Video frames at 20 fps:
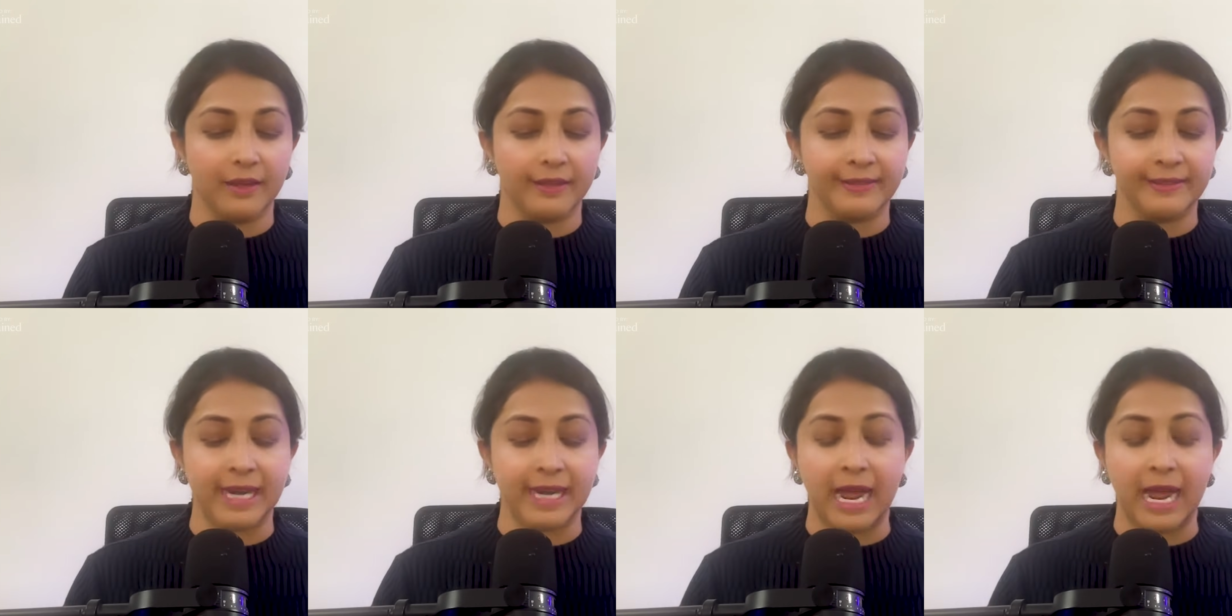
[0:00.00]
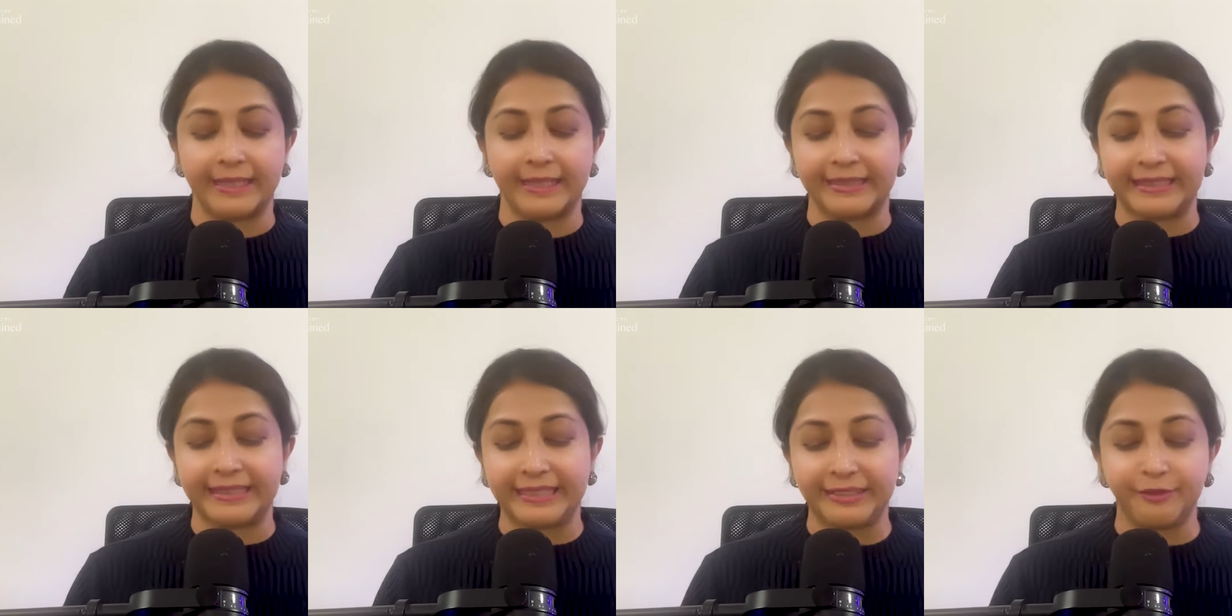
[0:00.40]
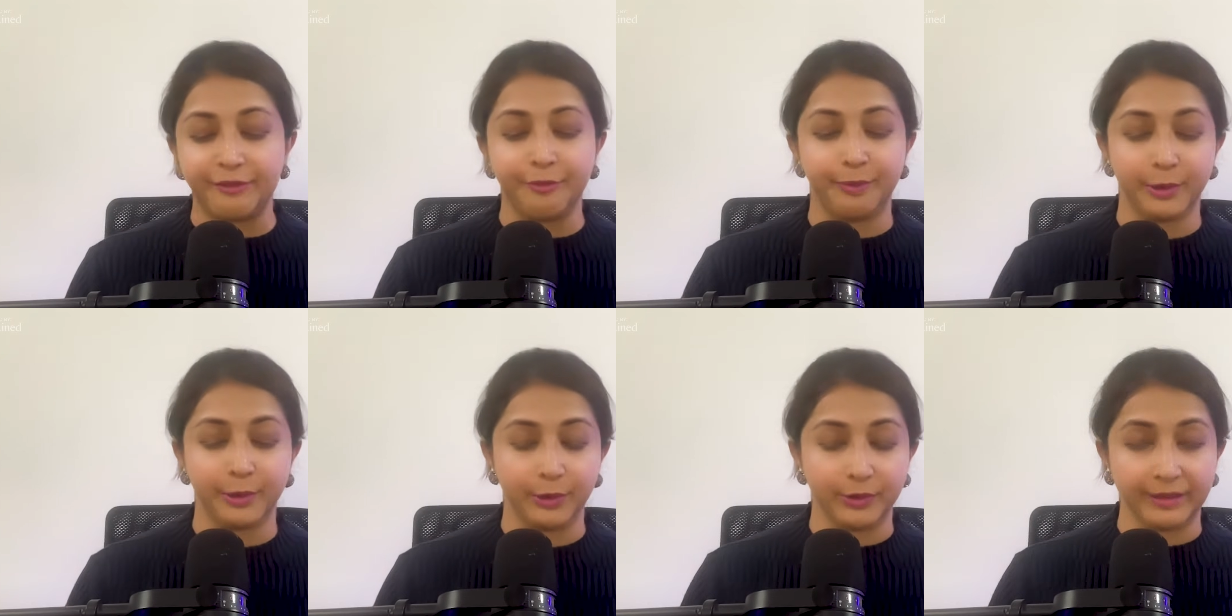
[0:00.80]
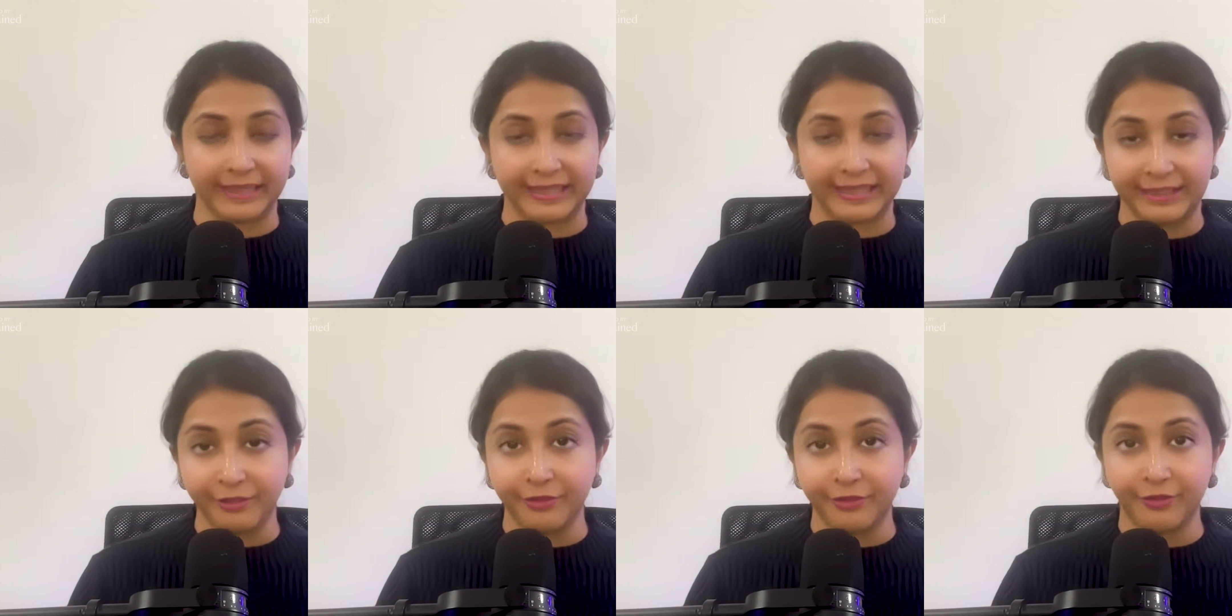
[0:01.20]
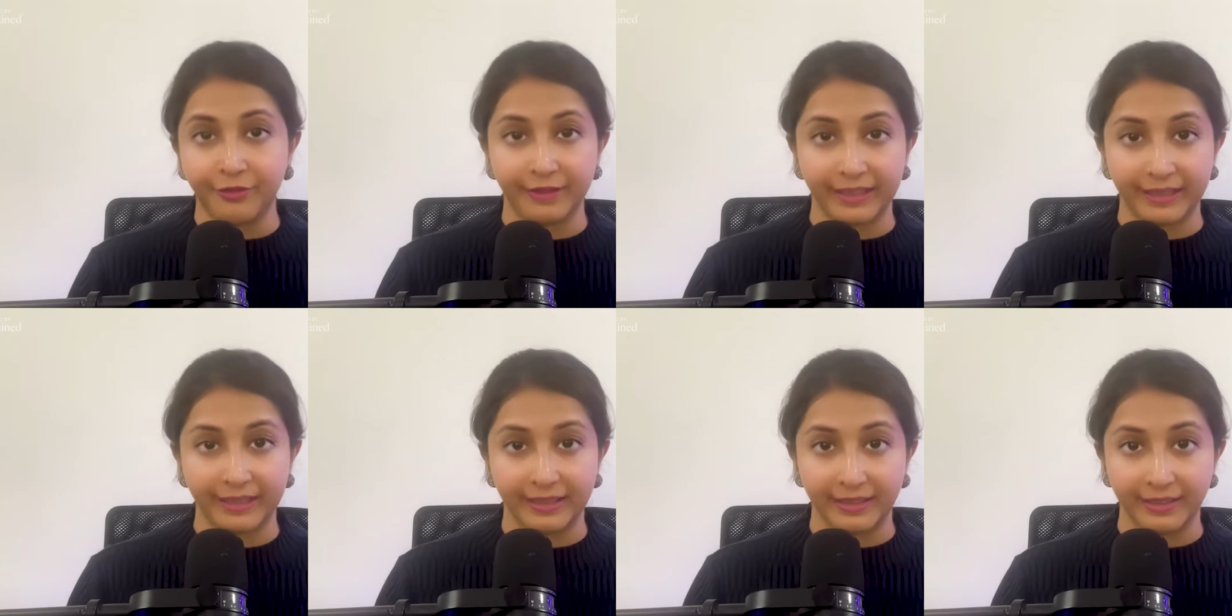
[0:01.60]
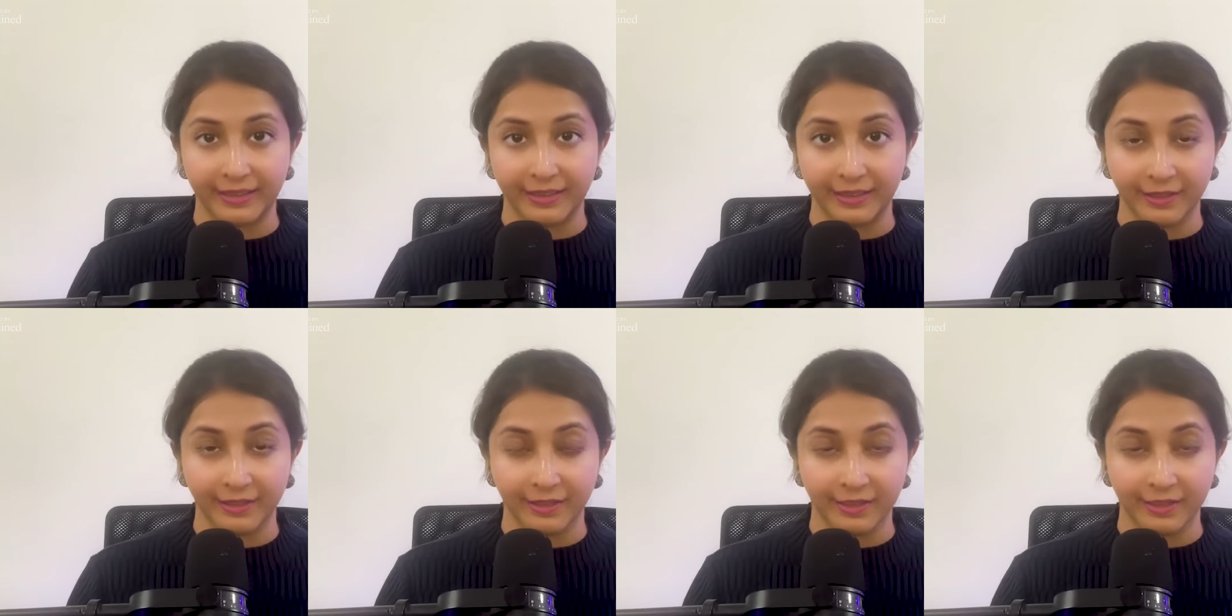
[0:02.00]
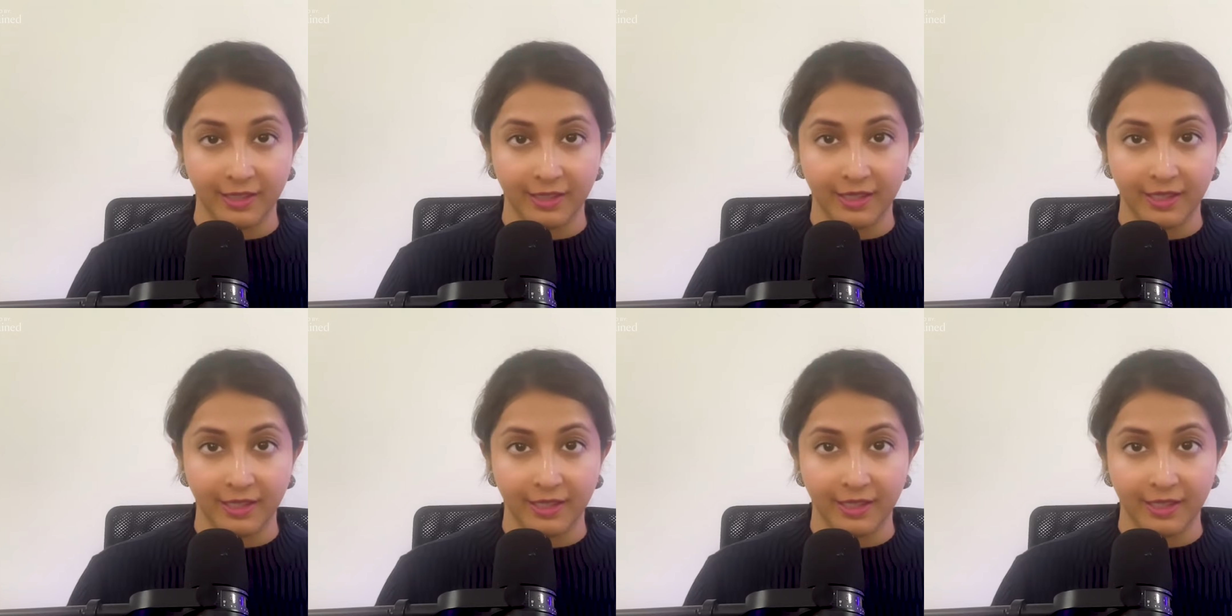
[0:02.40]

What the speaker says: naive belief in